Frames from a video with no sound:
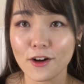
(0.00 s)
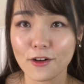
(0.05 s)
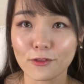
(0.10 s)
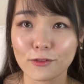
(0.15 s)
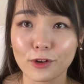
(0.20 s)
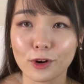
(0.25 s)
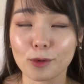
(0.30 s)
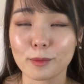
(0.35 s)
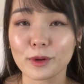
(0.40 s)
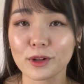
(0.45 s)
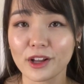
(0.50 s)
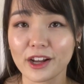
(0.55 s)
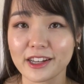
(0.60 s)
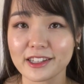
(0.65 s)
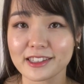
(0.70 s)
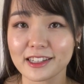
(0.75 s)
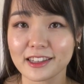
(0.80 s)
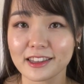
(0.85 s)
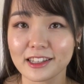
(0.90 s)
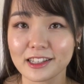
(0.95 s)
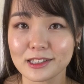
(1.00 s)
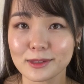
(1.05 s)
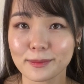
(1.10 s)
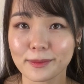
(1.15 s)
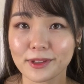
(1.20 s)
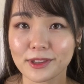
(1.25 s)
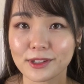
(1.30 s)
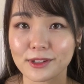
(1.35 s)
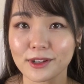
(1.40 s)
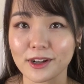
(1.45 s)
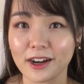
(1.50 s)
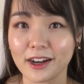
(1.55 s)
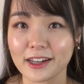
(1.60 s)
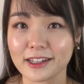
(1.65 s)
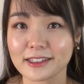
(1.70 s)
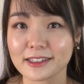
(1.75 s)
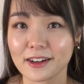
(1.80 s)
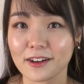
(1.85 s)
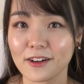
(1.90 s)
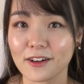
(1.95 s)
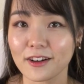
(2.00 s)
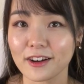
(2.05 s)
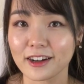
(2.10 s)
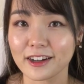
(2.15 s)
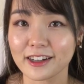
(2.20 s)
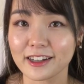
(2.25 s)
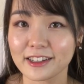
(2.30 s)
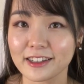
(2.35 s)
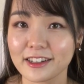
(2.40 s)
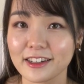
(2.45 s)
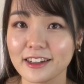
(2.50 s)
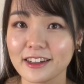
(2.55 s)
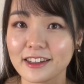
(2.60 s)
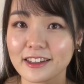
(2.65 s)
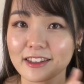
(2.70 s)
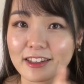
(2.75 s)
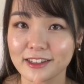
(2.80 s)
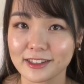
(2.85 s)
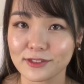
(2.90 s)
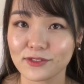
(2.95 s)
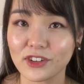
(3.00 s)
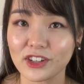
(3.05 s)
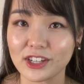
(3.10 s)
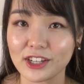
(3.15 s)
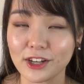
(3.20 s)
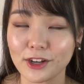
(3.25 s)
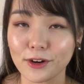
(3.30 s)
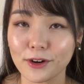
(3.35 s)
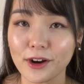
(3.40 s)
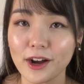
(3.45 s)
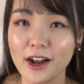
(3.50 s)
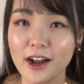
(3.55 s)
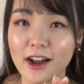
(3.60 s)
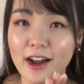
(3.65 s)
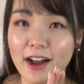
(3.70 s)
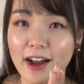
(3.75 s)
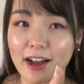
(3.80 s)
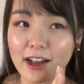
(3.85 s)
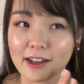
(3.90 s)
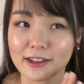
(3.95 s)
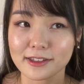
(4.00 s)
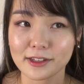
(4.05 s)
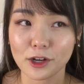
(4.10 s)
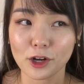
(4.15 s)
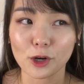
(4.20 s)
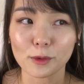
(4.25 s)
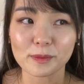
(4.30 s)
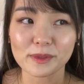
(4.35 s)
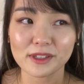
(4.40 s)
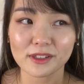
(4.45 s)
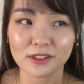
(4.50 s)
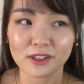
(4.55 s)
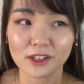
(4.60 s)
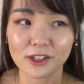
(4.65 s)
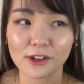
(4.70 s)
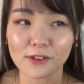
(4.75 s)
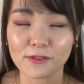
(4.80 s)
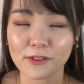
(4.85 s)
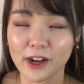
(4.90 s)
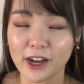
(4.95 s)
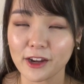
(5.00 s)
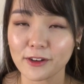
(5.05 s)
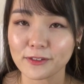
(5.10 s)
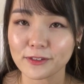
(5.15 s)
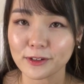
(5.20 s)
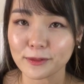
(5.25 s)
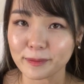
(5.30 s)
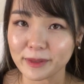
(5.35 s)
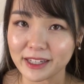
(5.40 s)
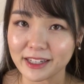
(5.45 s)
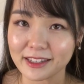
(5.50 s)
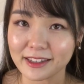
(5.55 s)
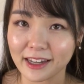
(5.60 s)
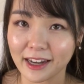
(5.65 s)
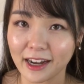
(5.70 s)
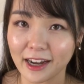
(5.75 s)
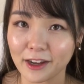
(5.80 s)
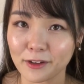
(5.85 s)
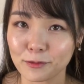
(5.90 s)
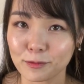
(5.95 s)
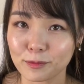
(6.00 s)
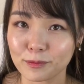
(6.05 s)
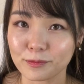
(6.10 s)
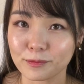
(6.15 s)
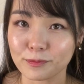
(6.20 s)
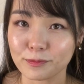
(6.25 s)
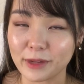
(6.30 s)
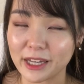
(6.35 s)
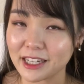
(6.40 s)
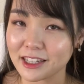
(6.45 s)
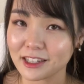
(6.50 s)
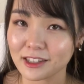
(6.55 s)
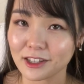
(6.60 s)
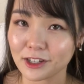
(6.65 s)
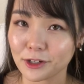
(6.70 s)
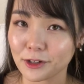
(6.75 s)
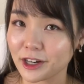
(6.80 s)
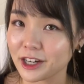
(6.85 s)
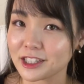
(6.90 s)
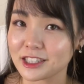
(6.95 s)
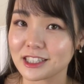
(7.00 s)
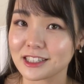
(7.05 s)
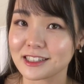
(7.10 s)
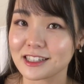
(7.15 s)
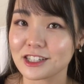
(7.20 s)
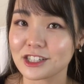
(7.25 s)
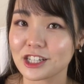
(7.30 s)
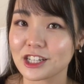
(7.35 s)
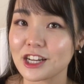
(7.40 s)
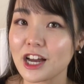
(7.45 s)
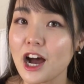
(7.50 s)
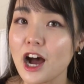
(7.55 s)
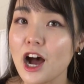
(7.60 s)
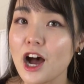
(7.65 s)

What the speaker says: verbalizing this with you guys on this video has helped solidify for me that I'm making the correct decision